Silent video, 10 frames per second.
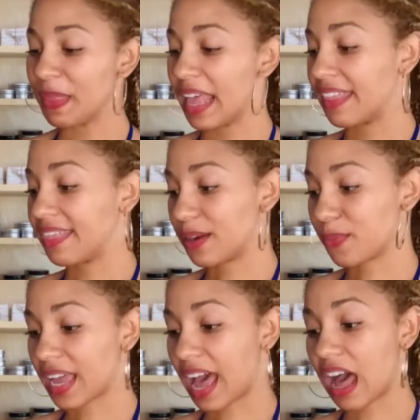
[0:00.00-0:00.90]
Then we
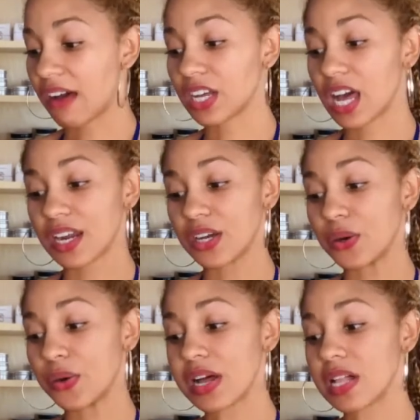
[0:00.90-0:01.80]
got avocado
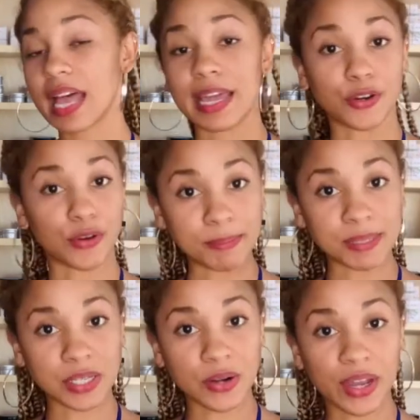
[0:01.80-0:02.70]
oil and grapeseed
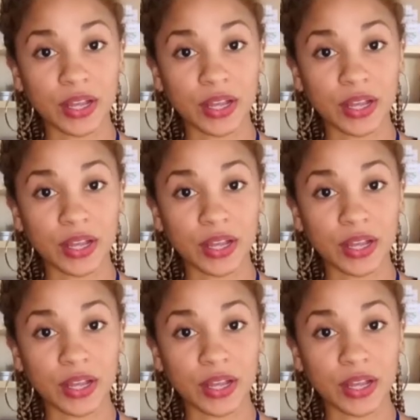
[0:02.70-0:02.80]
oil,